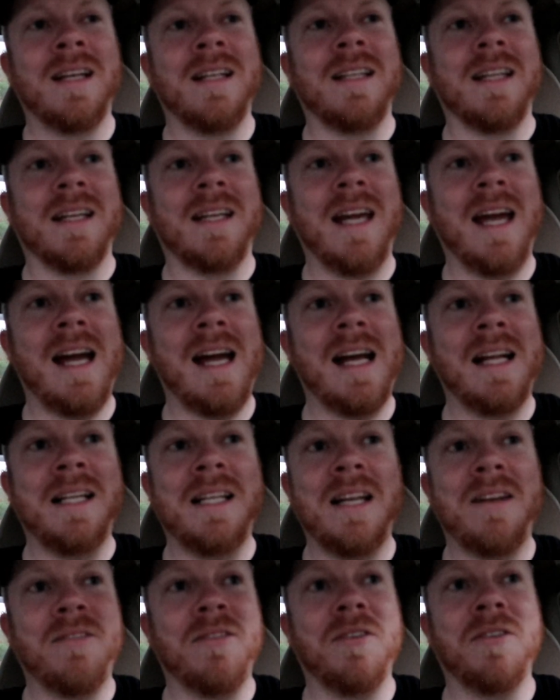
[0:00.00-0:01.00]
I
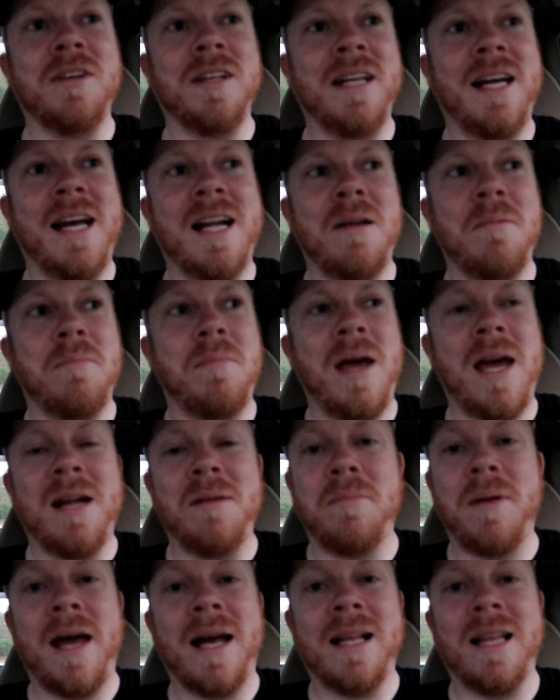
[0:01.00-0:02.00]
never really had a
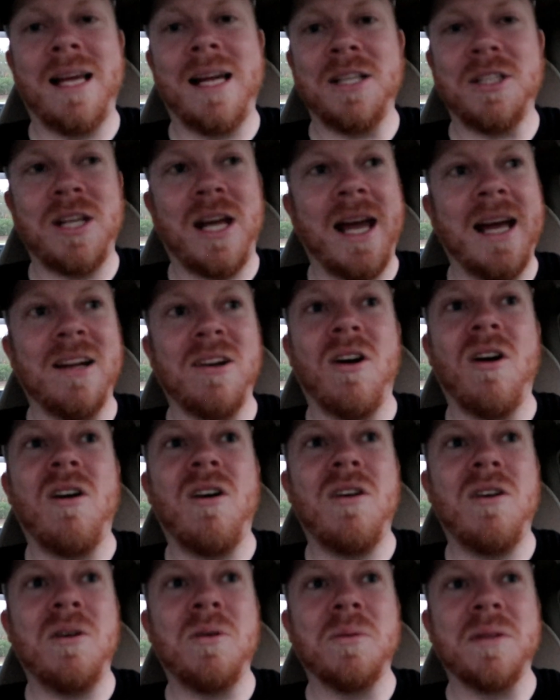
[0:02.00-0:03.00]
bad backlash at
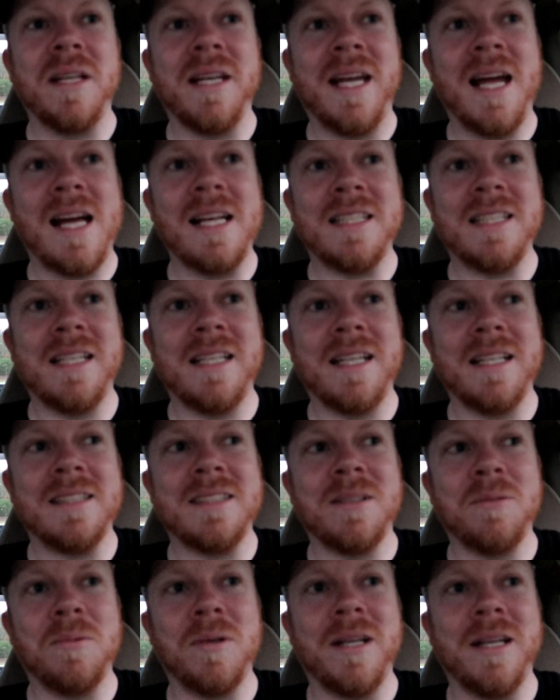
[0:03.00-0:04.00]
all with the casting
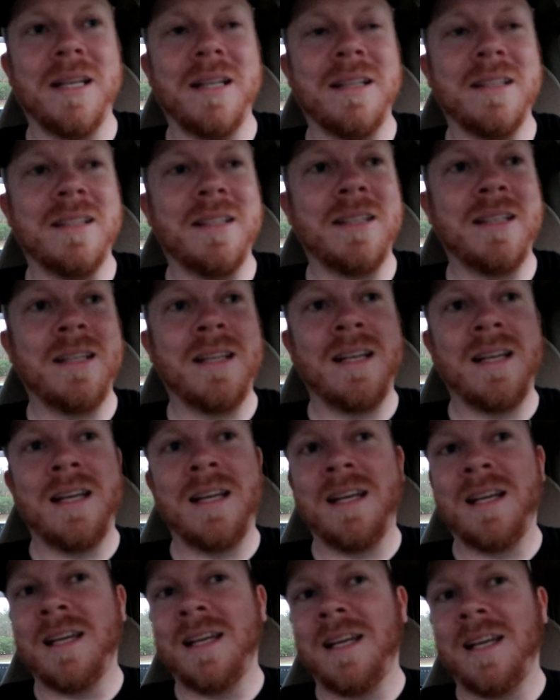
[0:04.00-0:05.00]
against the wind.
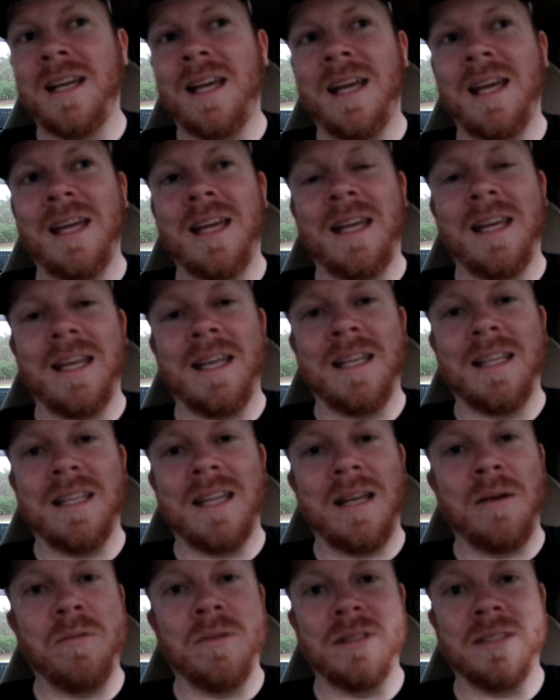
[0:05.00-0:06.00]
And
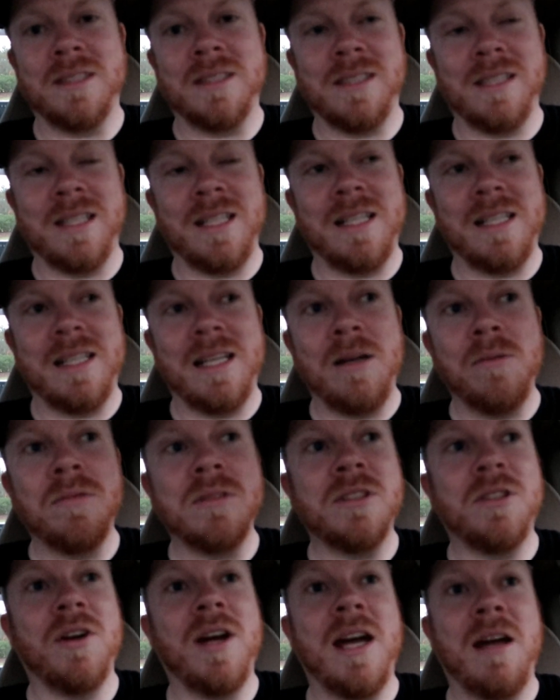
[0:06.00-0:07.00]
it
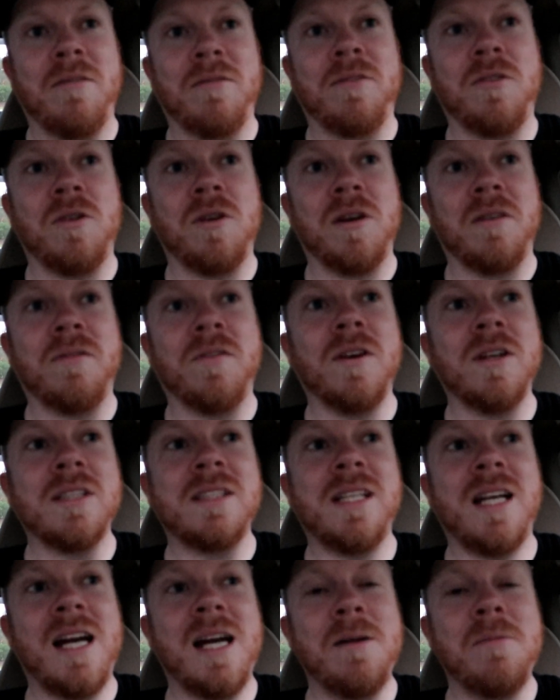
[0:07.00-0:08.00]
was great. For a
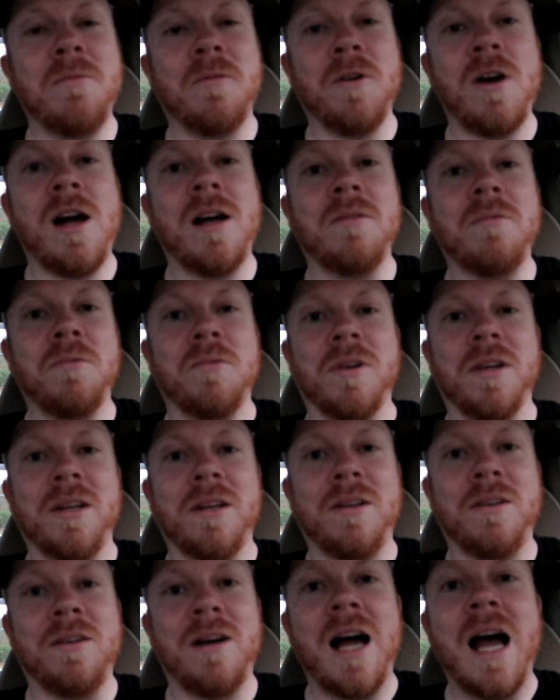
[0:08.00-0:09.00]
first time rod and
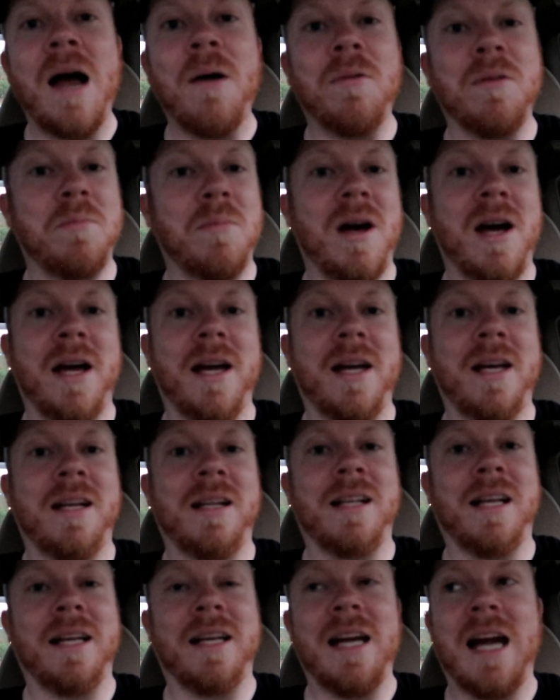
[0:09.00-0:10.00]
reel, I would buy it.
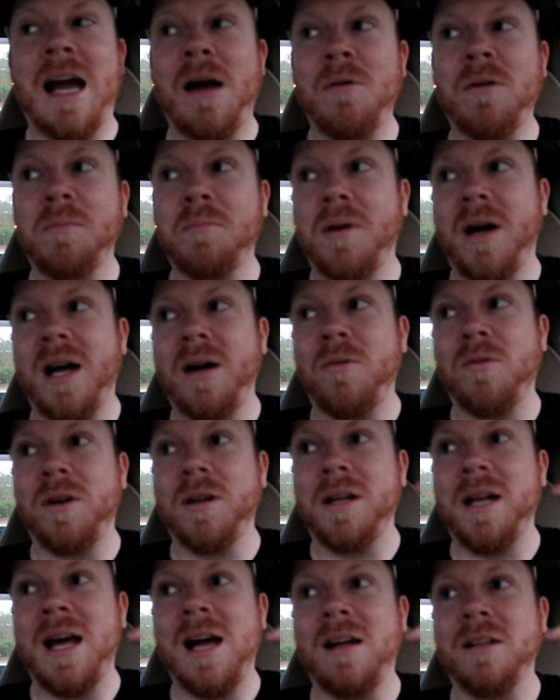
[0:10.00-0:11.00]
Like, I would buy
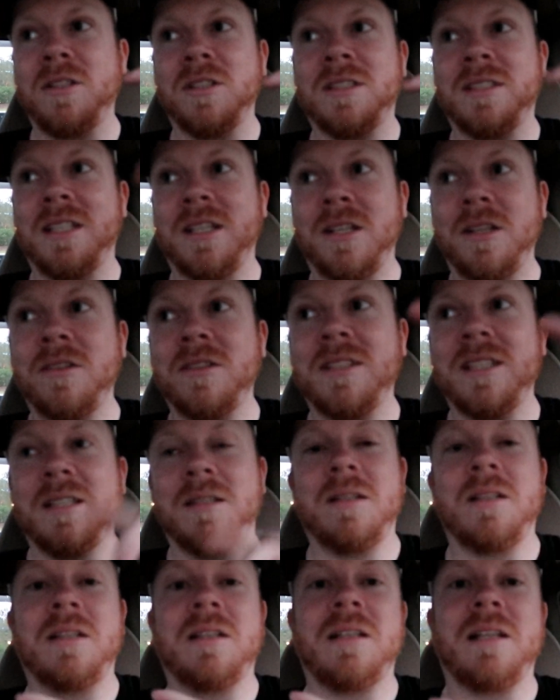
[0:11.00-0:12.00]
one now just to use
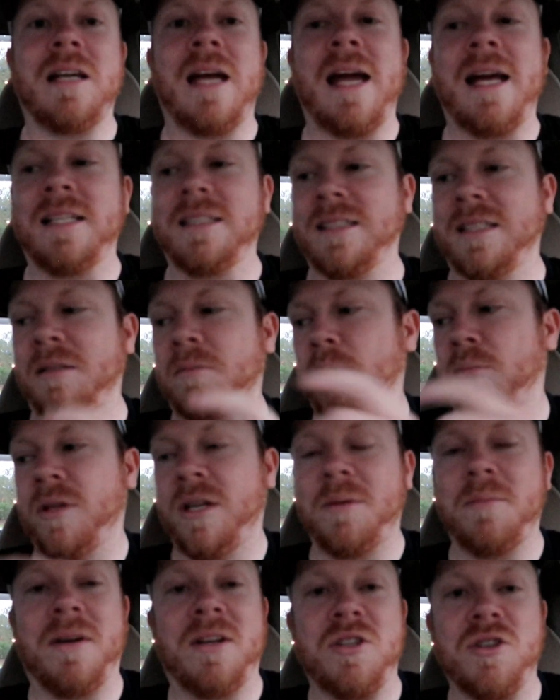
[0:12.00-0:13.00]
it as a
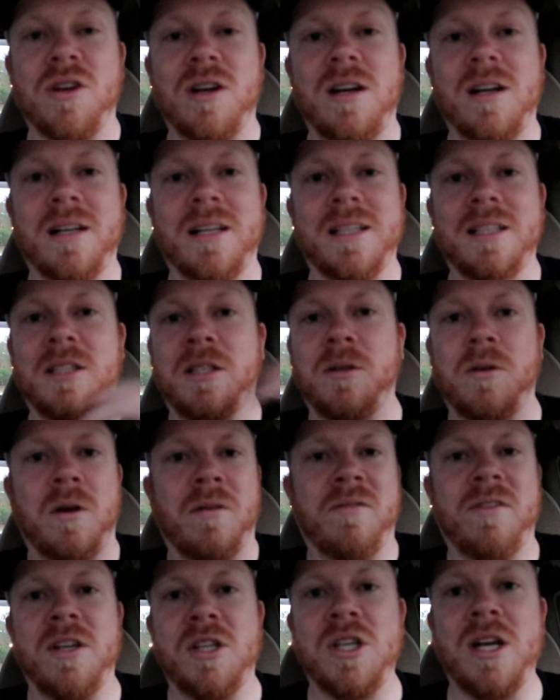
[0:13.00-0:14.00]
put in my truck,
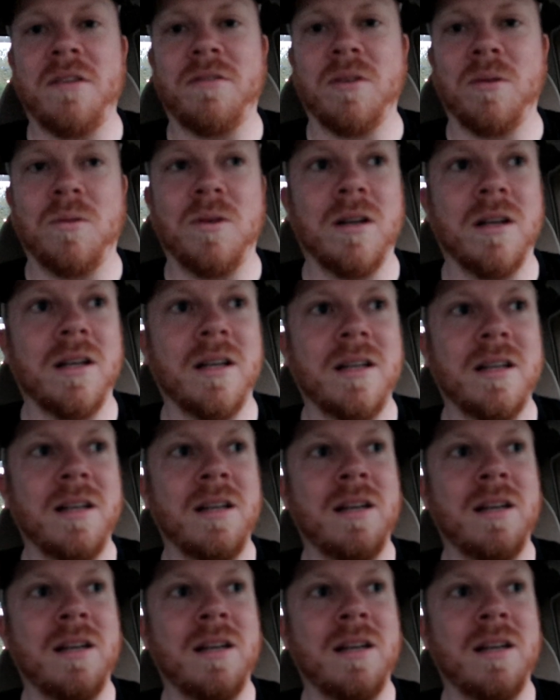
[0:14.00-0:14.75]
fish after work.